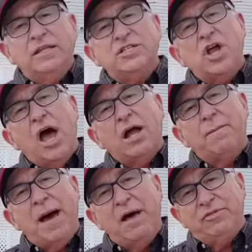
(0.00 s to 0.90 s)
let's talk
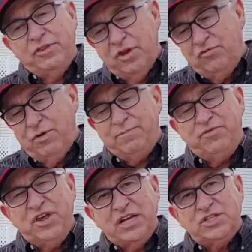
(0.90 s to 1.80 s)
about the drip
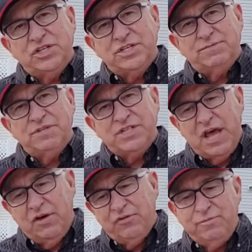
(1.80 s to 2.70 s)
sections
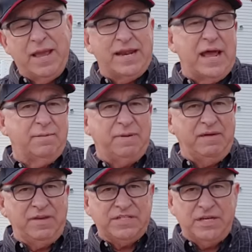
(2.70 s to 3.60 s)
themselves made out of
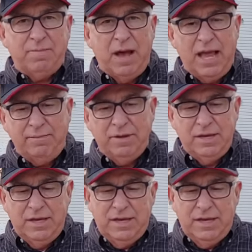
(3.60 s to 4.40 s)
PVC pipe.